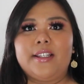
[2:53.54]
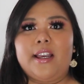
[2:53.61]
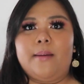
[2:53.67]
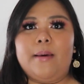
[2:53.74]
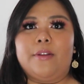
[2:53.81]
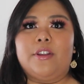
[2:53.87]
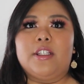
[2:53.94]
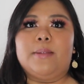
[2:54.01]
say
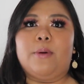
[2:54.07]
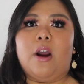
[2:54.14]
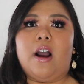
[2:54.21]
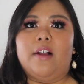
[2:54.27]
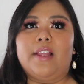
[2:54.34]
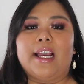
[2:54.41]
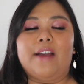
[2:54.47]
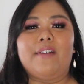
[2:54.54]
about this bra.
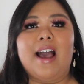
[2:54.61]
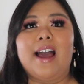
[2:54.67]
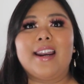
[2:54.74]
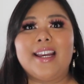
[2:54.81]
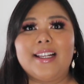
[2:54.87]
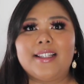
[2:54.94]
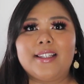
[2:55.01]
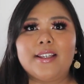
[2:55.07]
Like, I've had
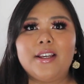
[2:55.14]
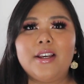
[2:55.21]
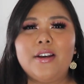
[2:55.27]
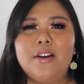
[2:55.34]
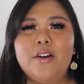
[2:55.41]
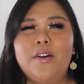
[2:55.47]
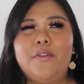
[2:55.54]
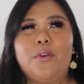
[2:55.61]
it
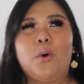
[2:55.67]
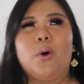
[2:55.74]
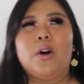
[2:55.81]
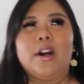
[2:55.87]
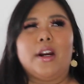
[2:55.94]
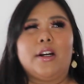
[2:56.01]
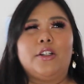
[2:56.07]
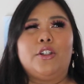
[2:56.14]

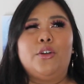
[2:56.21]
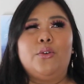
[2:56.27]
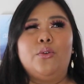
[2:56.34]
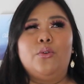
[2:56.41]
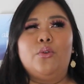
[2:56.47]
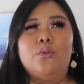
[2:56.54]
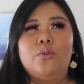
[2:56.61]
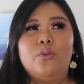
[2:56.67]
for
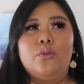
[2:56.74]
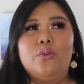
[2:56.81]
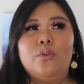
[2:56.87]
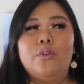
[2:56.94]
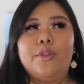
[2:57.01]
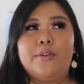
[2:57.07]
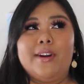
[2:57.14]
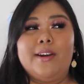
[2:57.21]

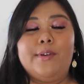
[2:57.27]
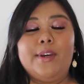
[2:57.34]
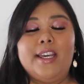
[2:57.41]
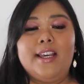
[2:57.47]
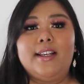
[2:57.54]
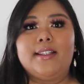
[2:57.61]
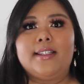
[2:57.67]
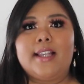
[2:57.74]
2-3
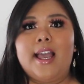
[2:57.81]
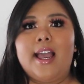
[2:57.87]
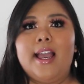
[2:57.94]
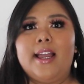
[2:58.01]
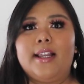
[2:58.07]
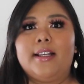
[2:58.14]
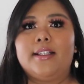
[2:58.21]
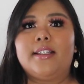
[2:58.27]
weeks
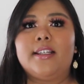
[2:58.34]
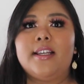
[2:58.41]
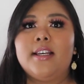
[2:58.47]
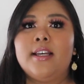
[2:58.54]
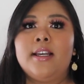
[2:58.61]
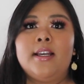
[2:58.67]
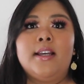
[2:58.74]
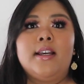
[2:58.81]
and
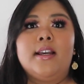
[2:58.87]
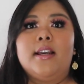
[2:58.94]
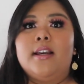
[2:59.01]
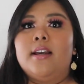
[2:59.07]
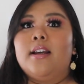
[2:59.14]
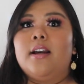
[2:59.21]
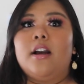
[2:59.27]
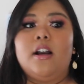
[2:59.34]

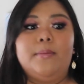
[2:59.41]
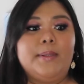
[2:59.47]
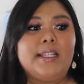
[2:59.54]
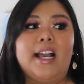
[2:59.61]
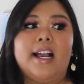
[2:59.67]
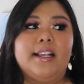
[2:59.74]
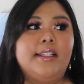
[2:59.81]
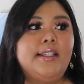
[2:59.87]

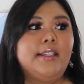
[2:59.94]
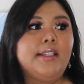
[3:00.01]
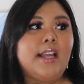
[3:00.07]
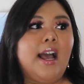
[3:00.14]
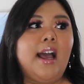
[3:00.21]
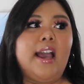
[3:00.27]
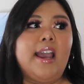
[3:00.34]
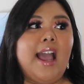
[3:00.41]
obsessed.
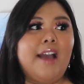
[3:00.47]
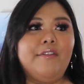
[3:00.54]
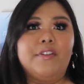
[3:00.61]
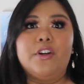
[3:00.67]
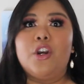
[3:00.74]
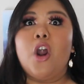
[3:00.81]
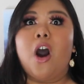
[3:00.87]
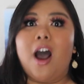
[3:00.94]
I have
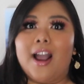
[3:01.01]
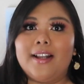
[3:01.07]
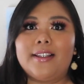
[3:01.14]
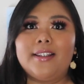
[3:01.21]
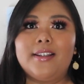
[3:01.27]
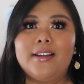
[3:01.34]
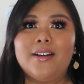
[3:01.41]
not